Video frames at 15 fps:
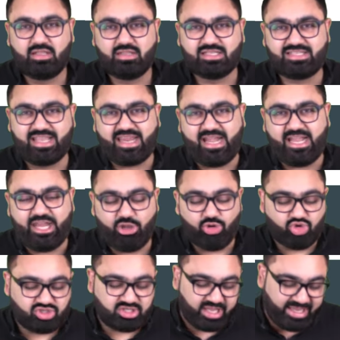The second
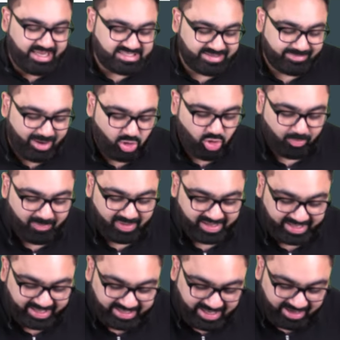news is about
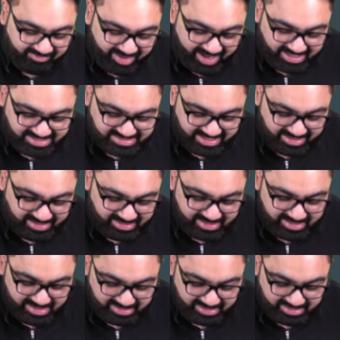malaria vaccine.